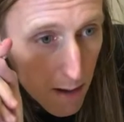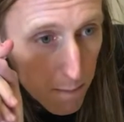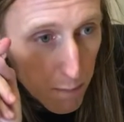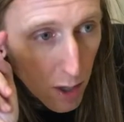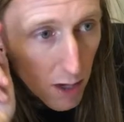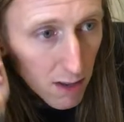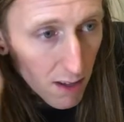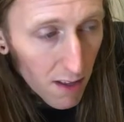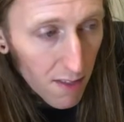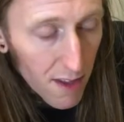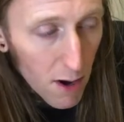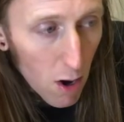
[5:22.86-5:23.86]
But
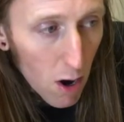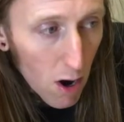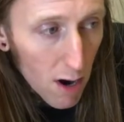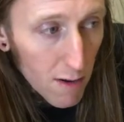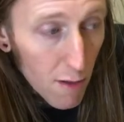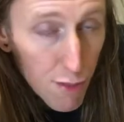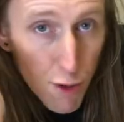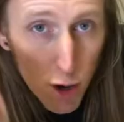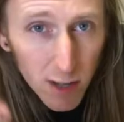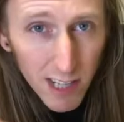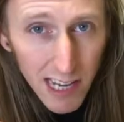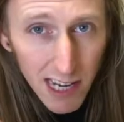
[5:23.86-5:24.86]
there are
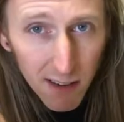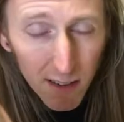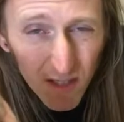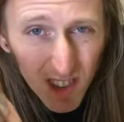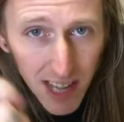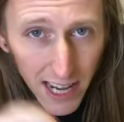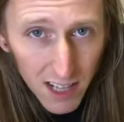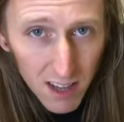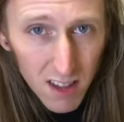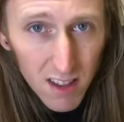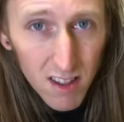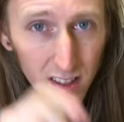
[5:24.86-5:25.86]
13
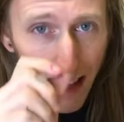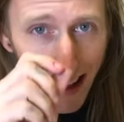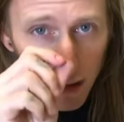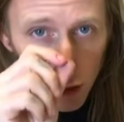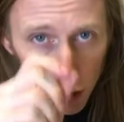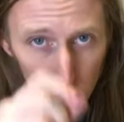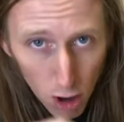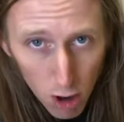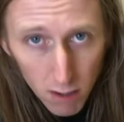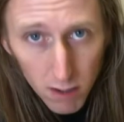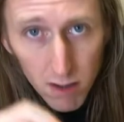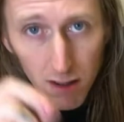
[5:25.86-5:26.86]
texts and
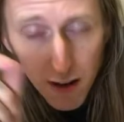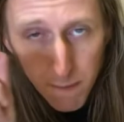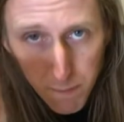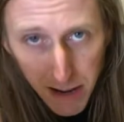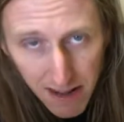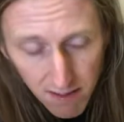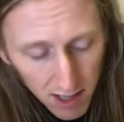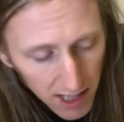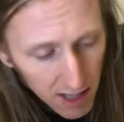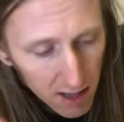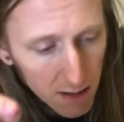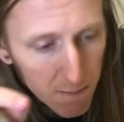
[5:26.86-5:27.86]
songs and
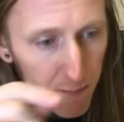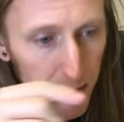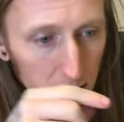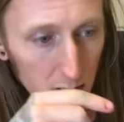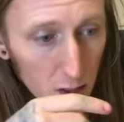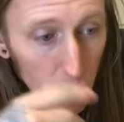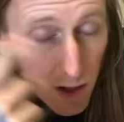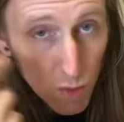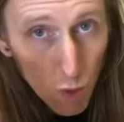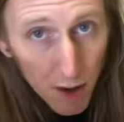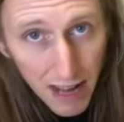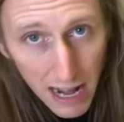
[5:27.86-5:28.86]
paintings. So it's
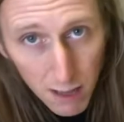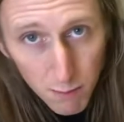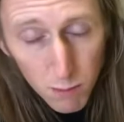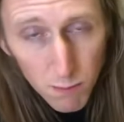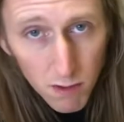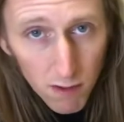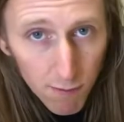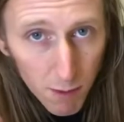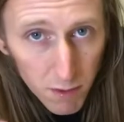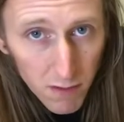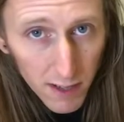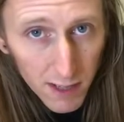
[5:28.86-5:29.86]
one album from
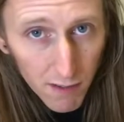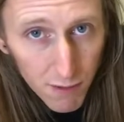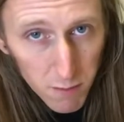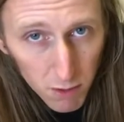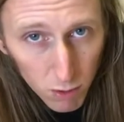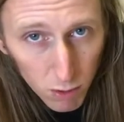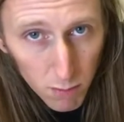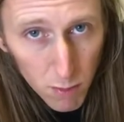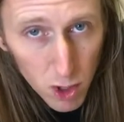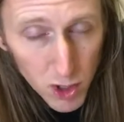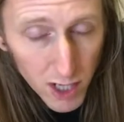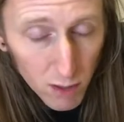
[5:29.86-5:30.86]
Svart Kaffi, my solo
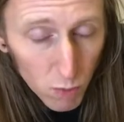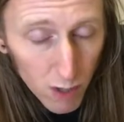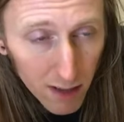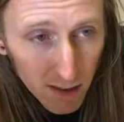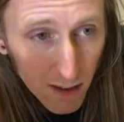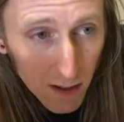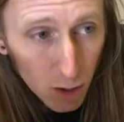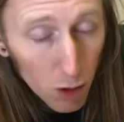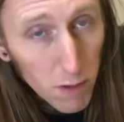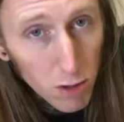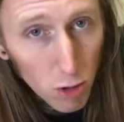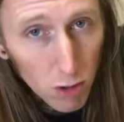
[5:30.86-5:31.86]
project, with
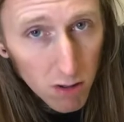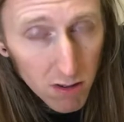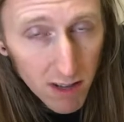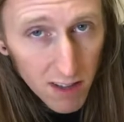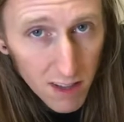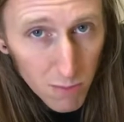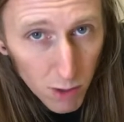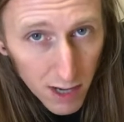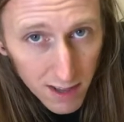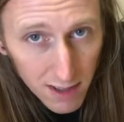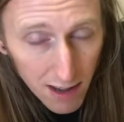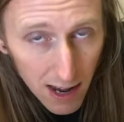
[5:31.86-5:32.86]
Thomas Torgersen and Simon
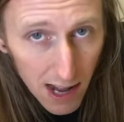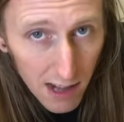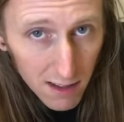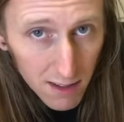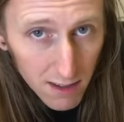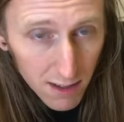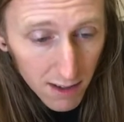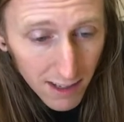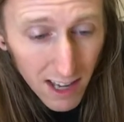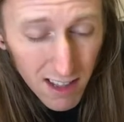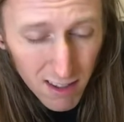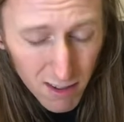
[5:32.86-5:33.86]
Nesse as
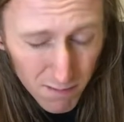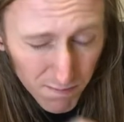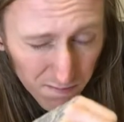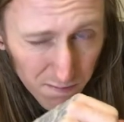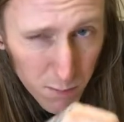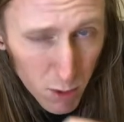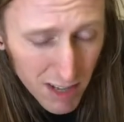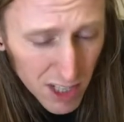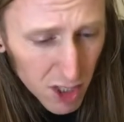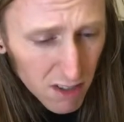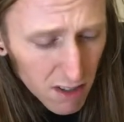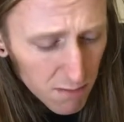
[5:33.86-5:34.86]
guest
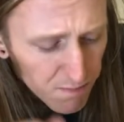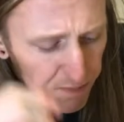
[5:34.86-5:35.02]
musicians.